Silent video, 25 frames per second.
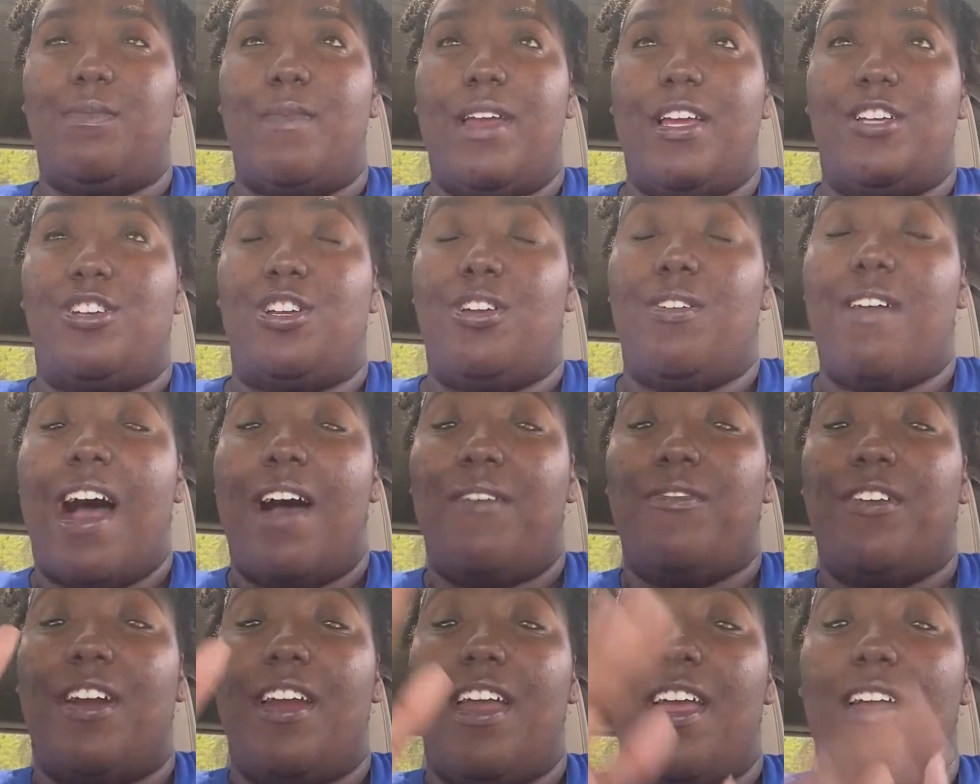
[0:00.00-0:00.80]
Make sure you
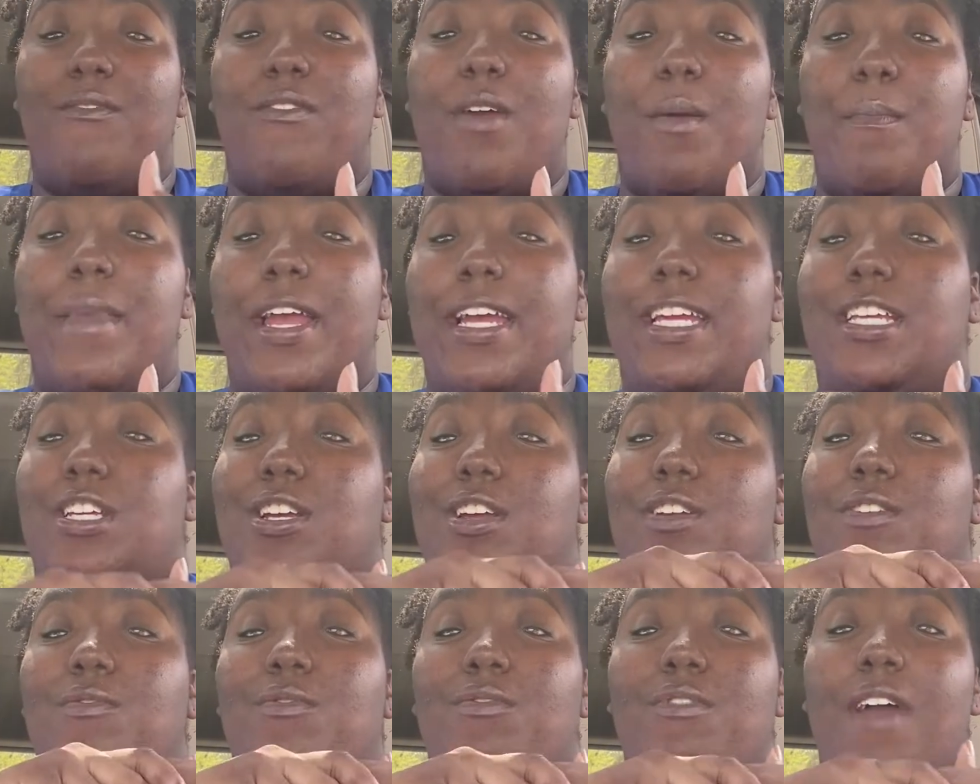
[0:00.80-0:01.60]
have your
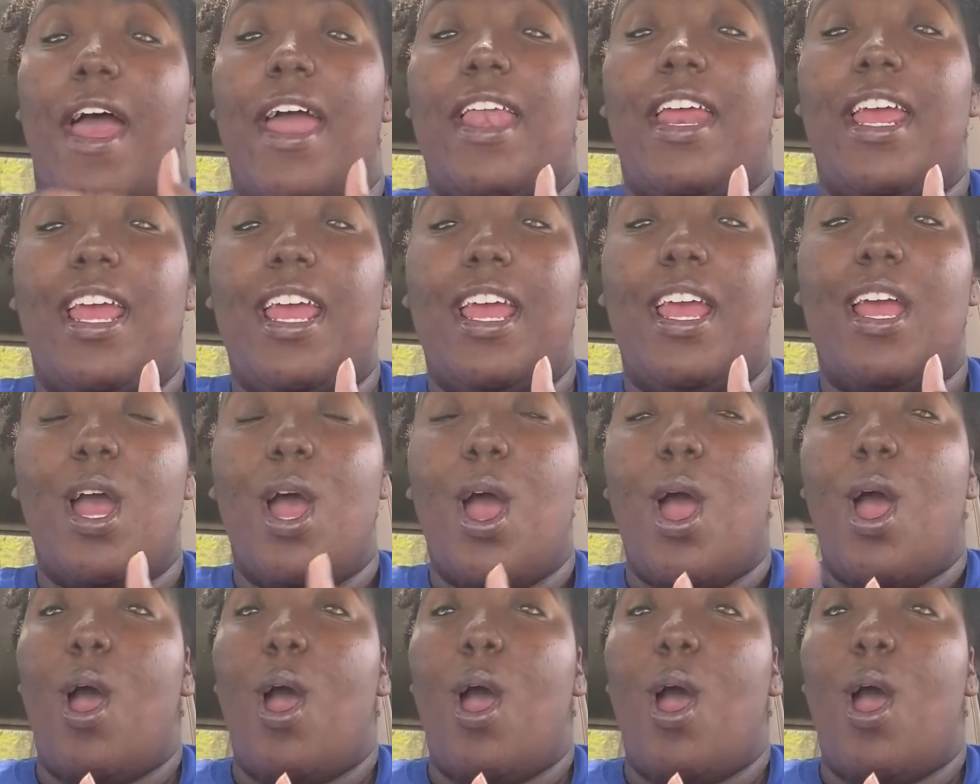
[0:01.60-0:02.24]
information ready